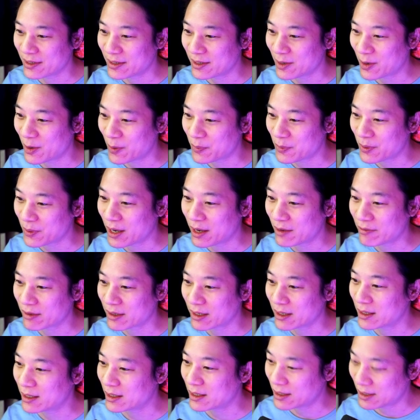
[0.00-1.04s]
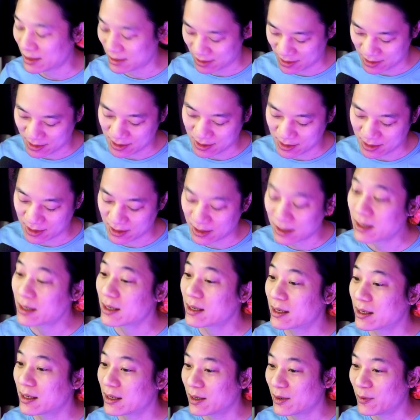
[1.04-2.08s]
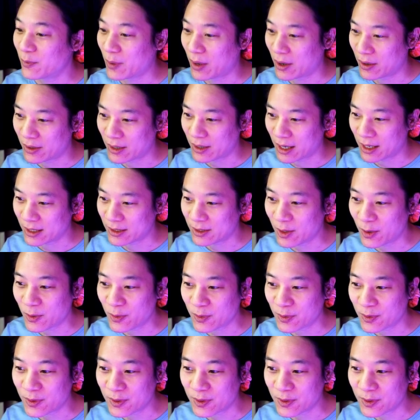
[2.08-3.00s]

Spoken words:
Hope you're having a... Well, I know